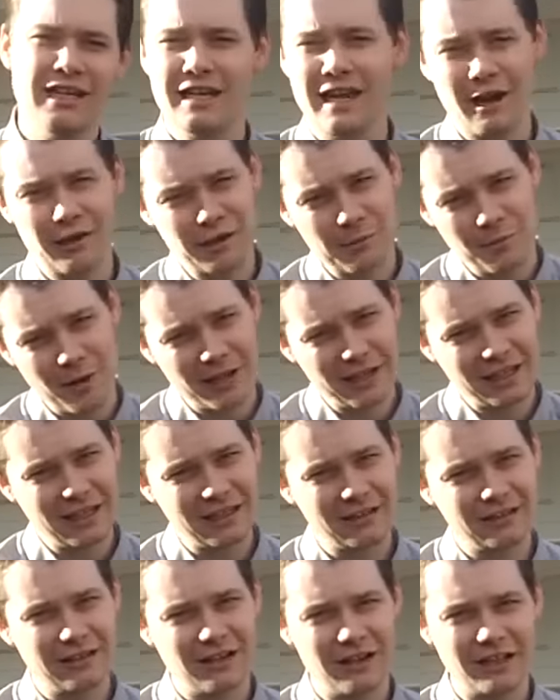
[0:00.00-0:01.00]
Now you might
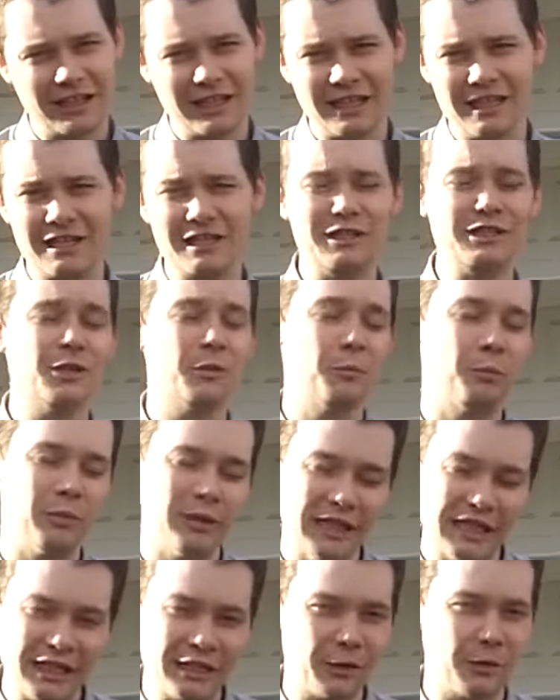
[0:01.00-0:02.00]
get lucky and your
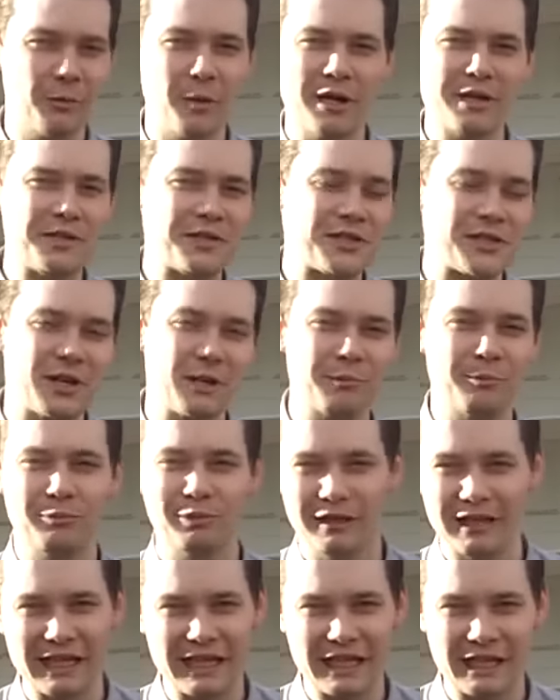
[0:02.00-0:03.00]
blinker might start
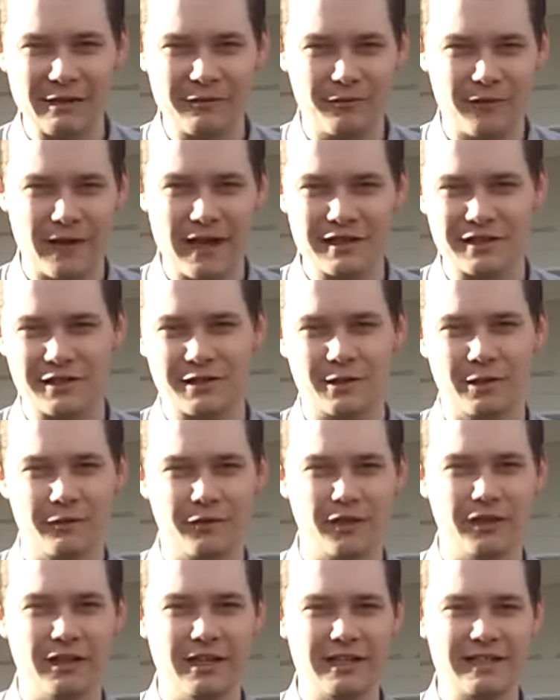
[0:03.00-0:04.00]
blinking faster
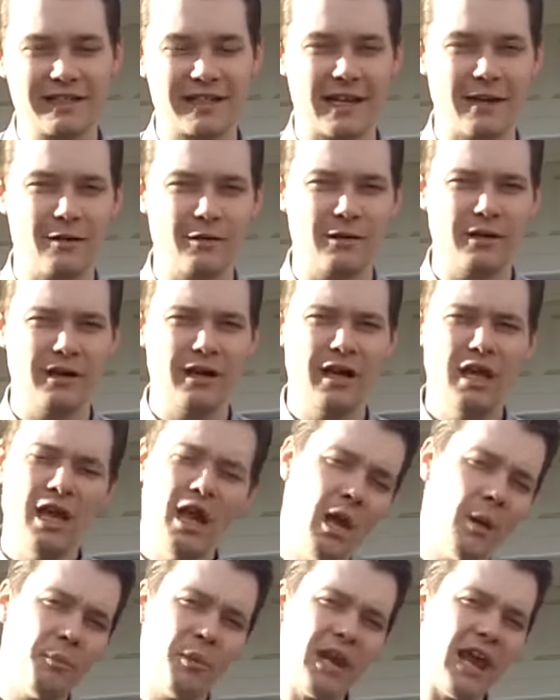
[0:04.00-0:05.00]
if a light's out.
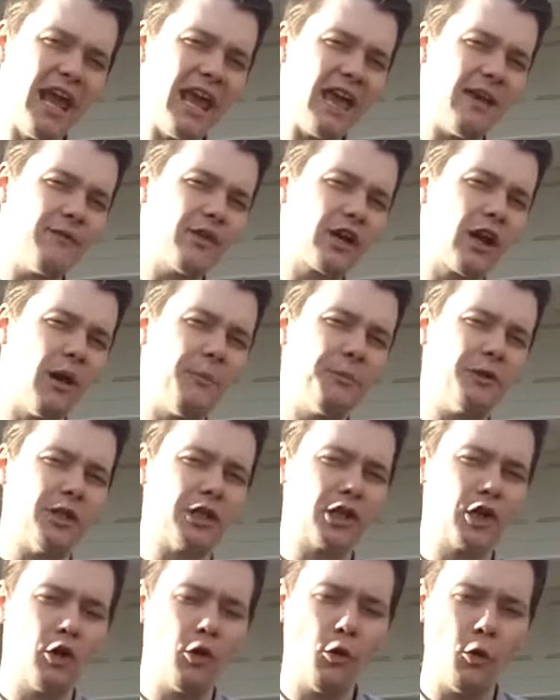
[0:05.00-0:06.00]
But I have a couple
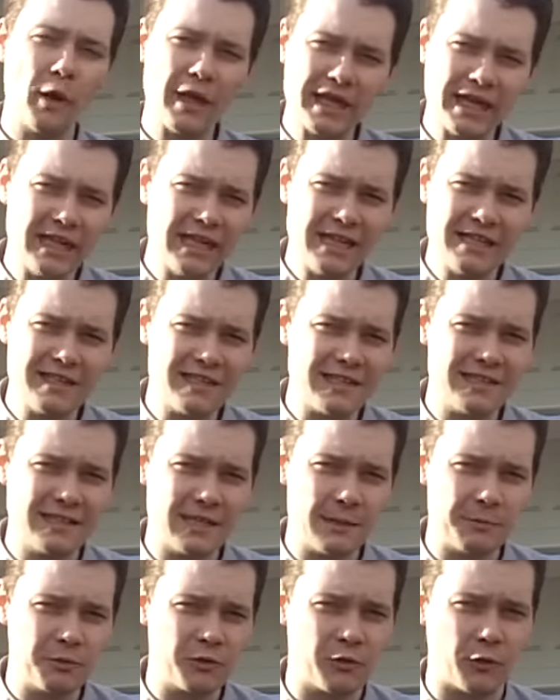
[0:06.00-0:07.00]
of quick and easy
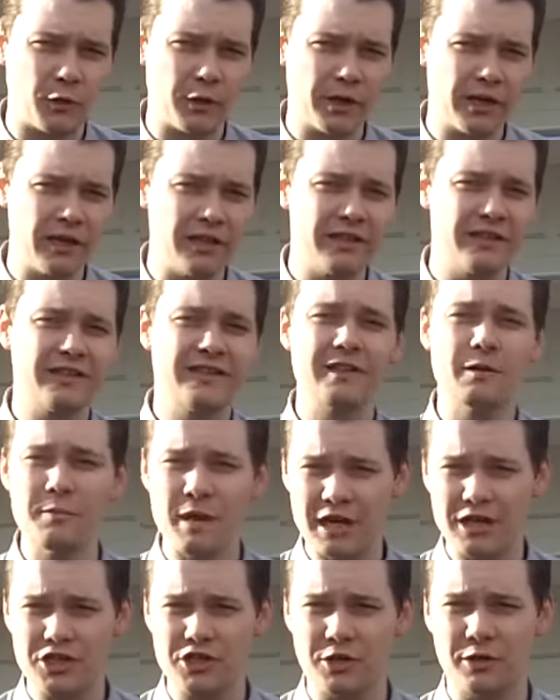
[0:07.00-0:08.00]
tips for you to
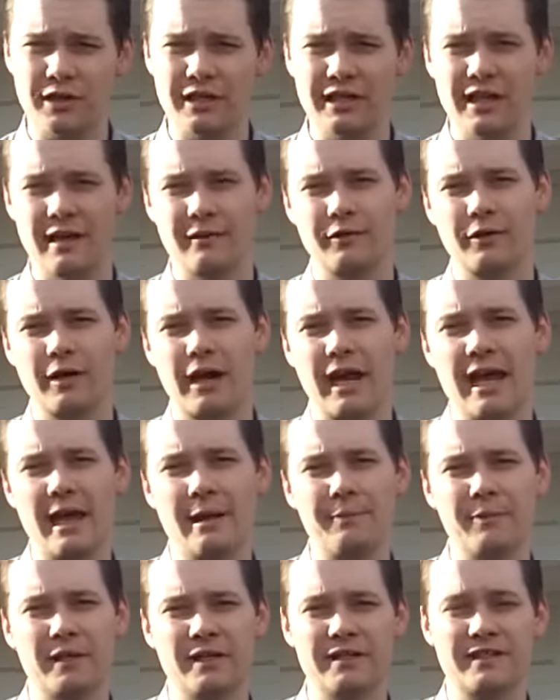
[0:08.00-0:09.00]
make sure it never
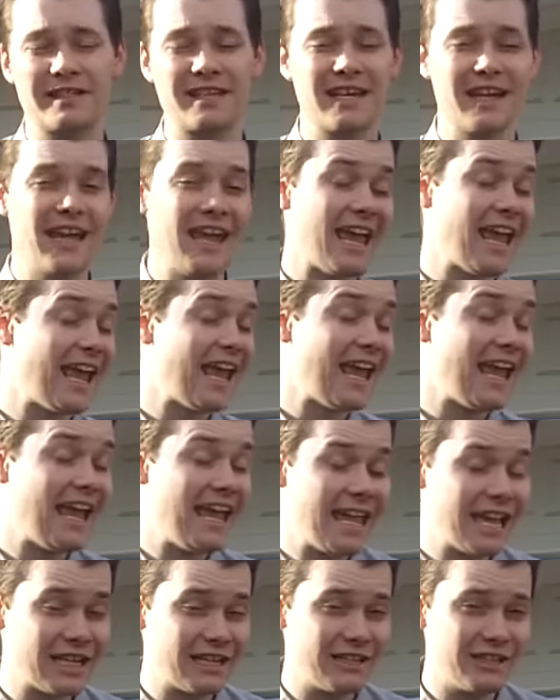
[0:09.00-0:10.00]
happens.
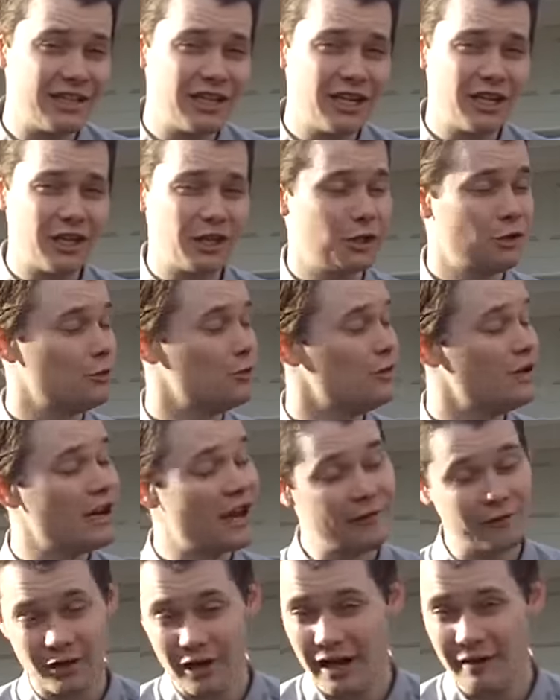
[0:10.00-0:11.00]
And you
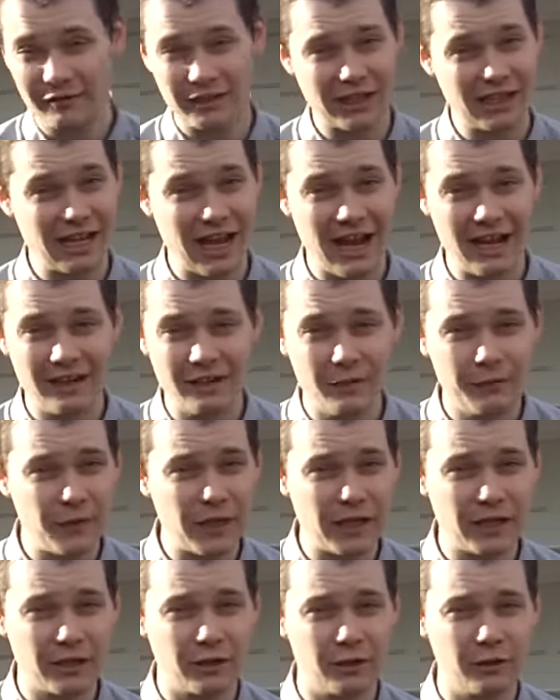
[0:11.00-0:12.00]
never have to get out of the
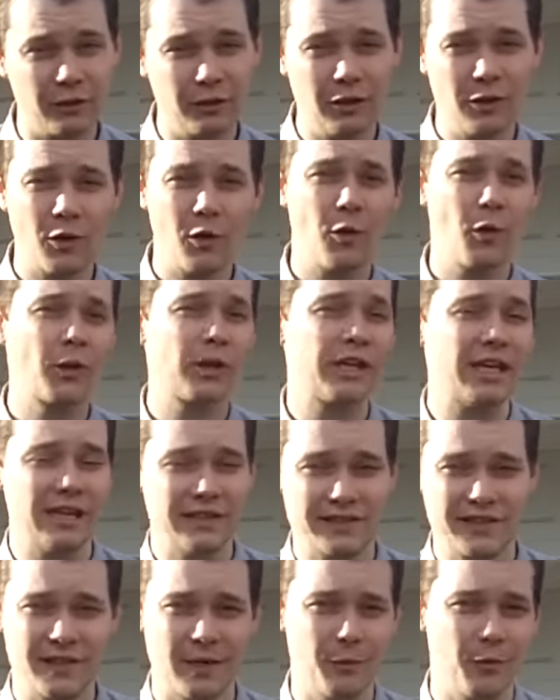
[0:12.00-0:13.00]
vehicle or
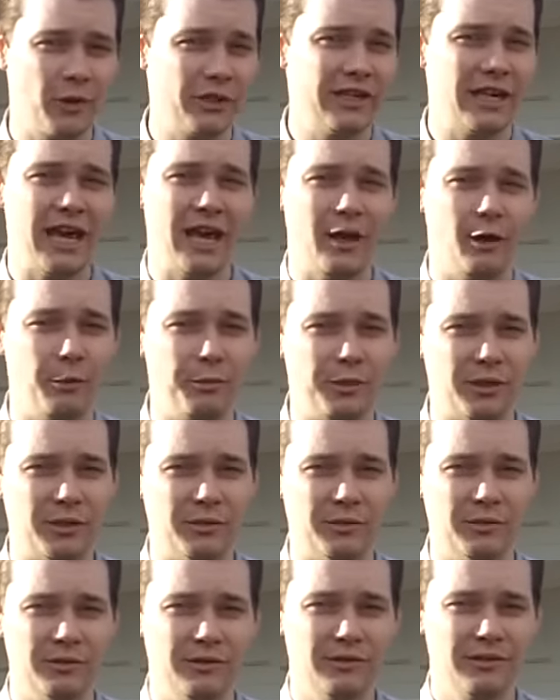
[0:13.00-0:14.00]
get someone to help
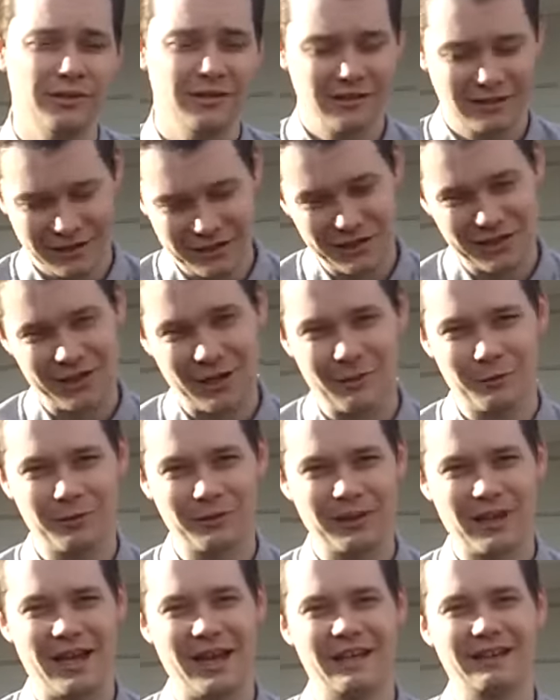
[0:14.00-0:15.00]
you. Let's start
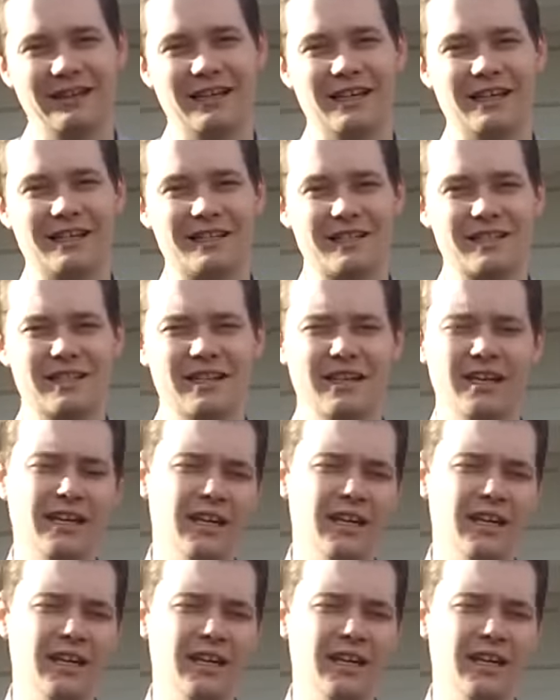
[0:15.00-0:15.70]
with the headlights.